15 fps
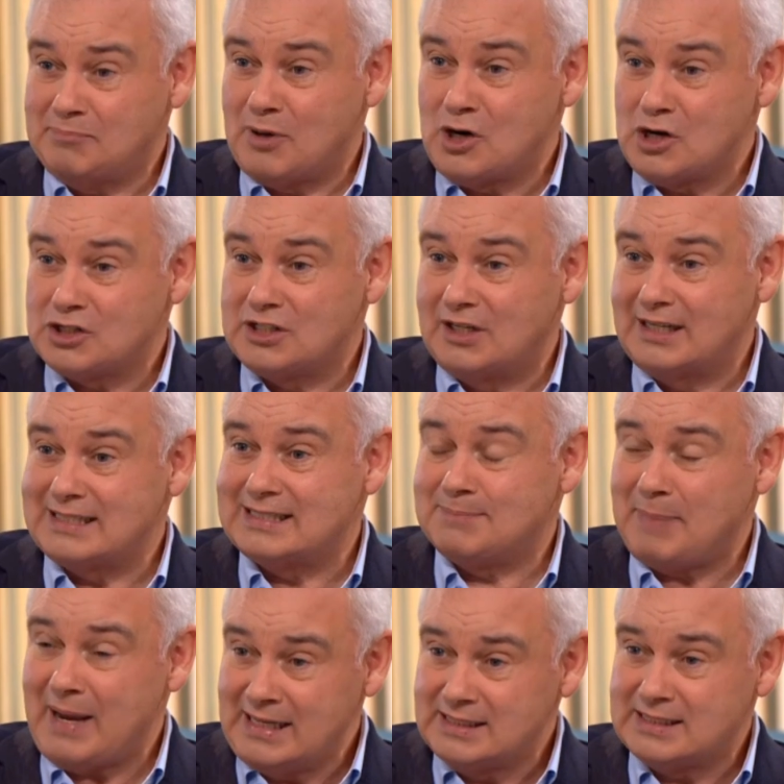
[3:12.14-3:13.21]
personal
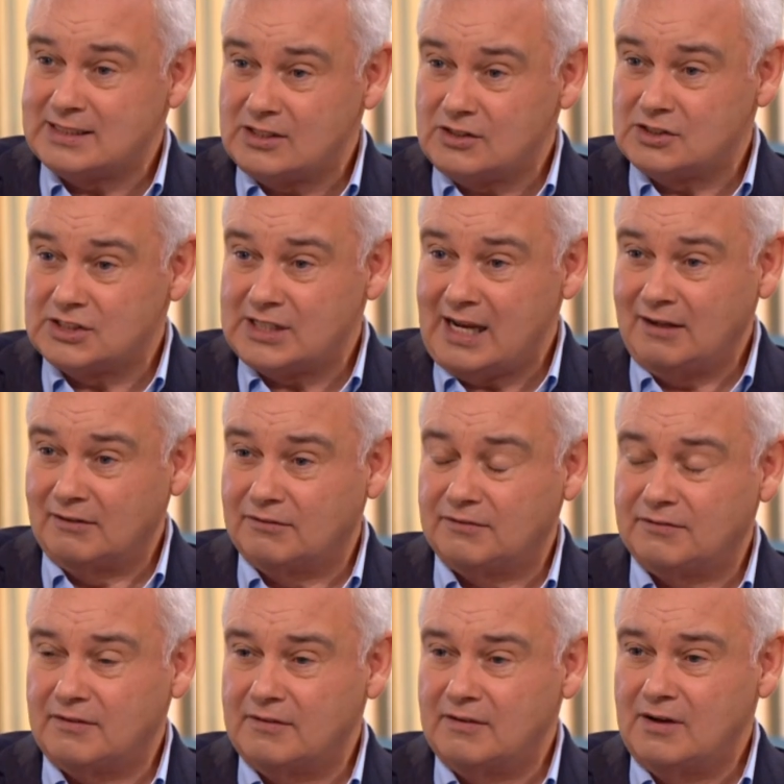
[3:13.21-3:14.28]
expense to yourself.
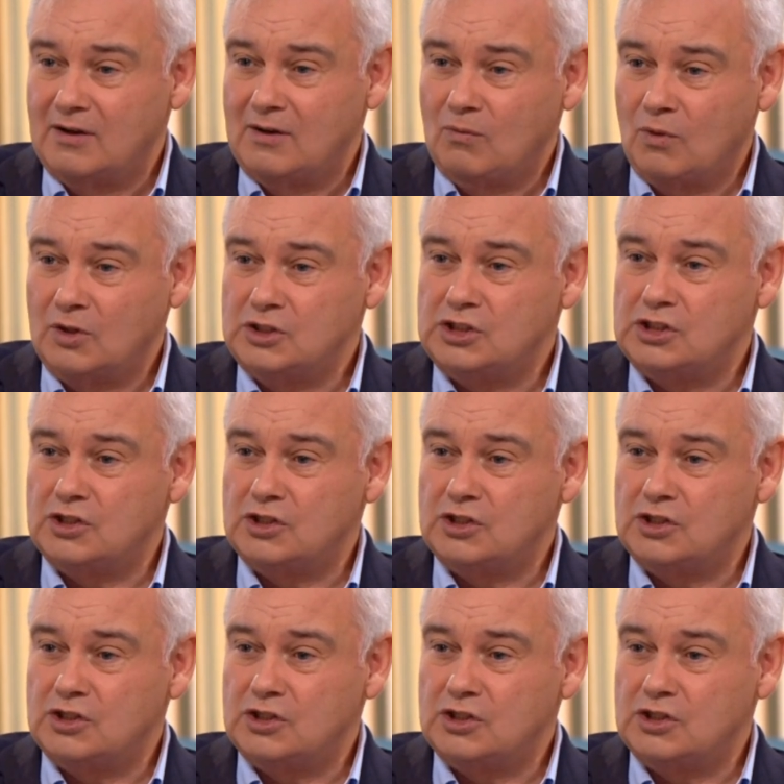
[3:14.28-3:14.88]
What did you